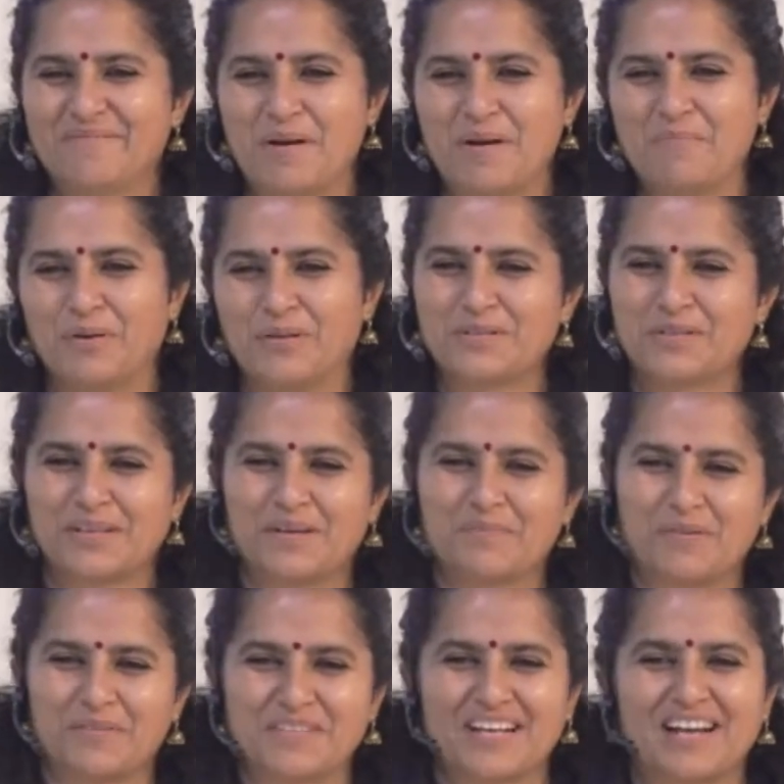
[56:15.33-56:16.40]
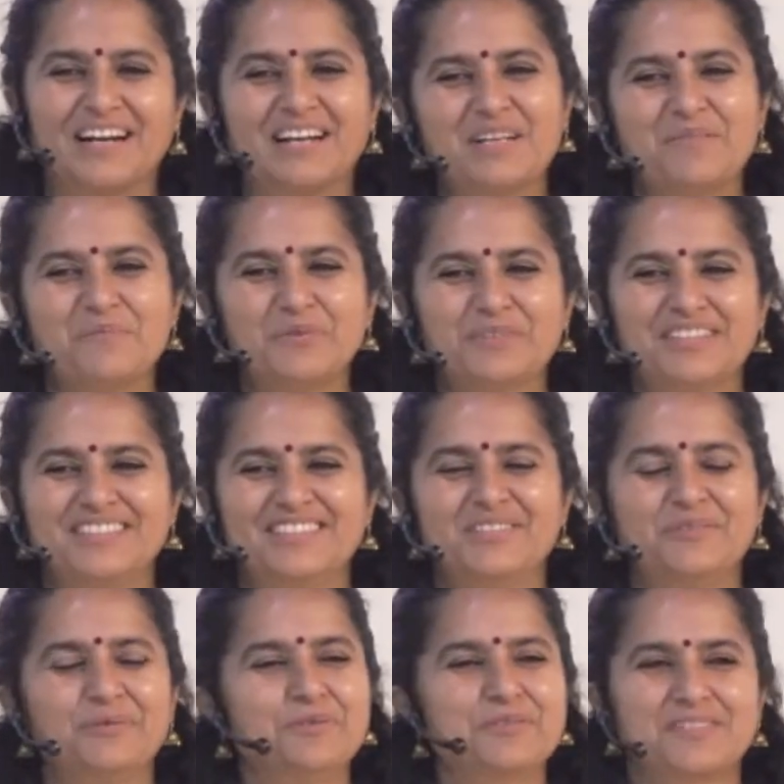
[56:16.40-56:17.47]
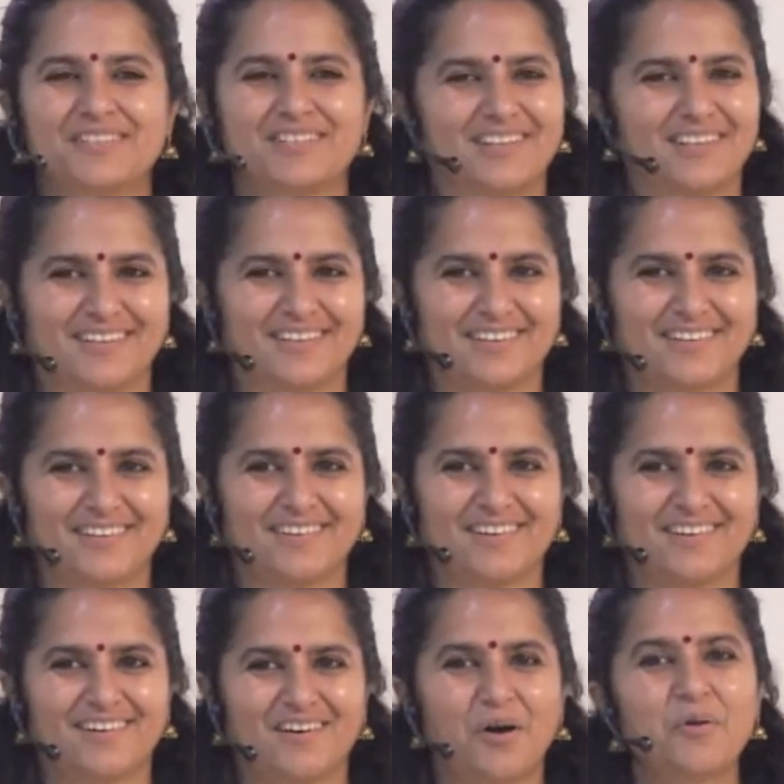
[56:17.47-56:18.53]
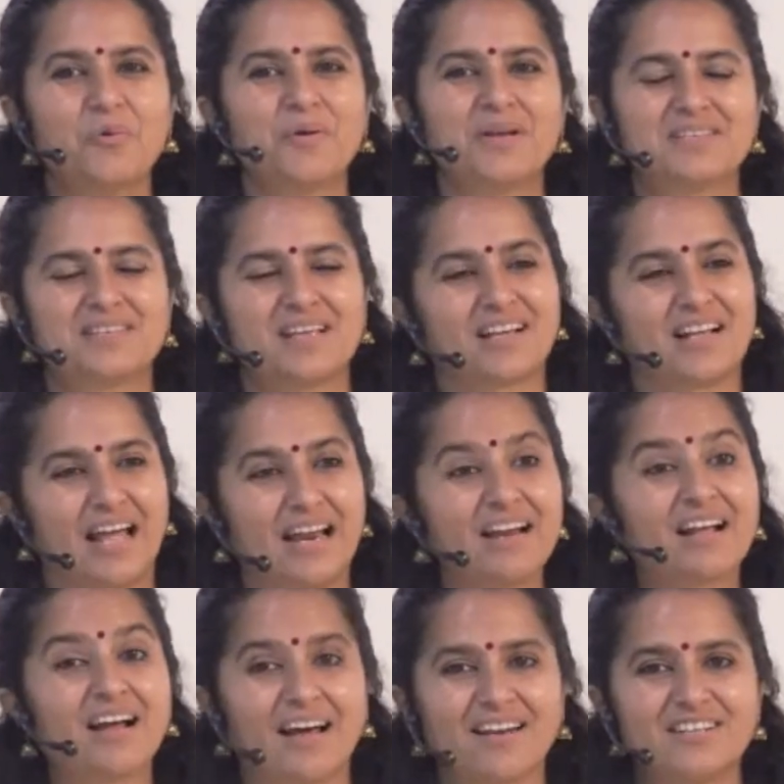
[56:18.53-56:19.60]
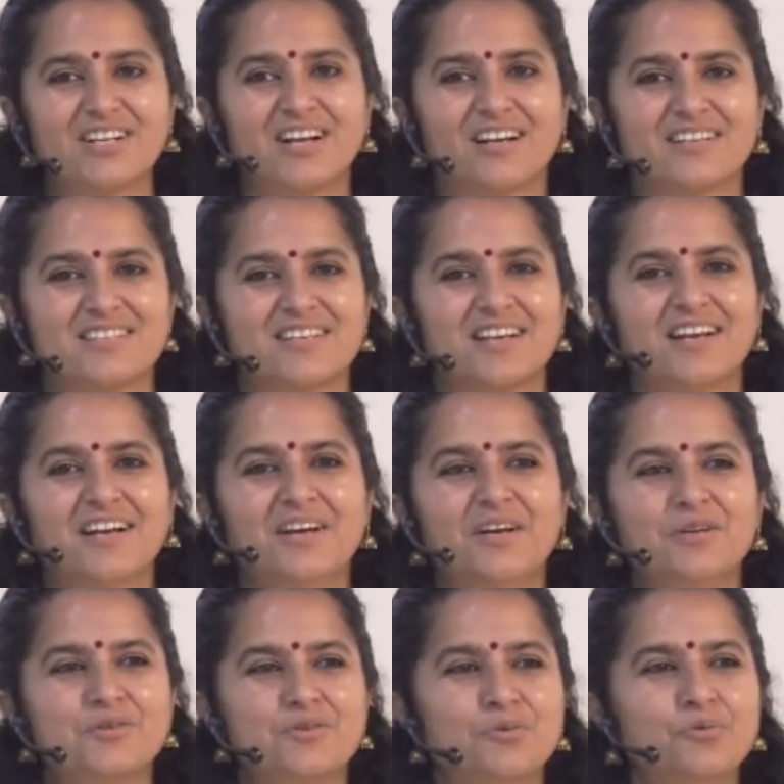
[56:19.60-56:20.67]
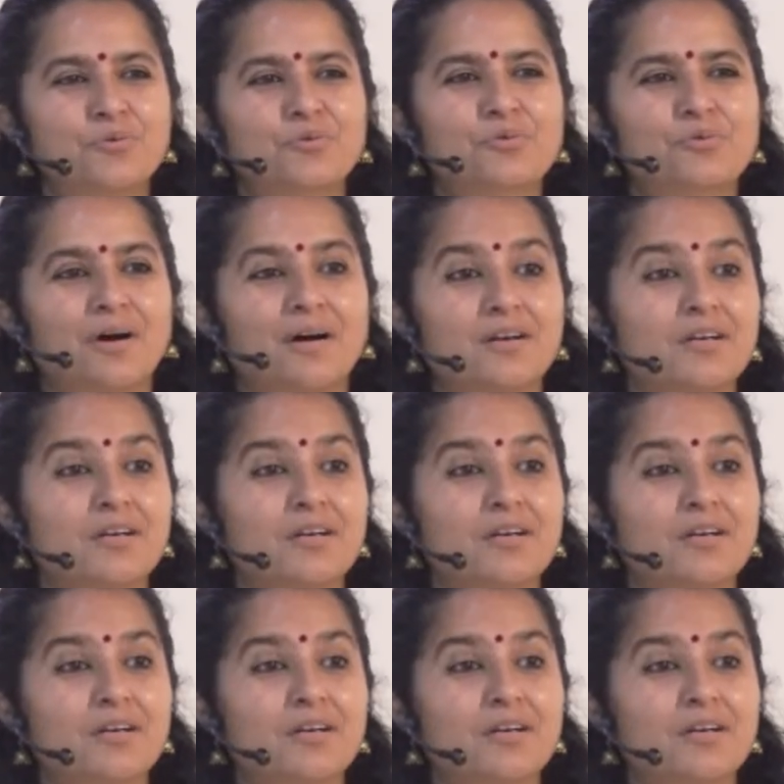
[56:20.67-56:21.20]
boss, Professor Ganti Murthyji, who's always encouraging us to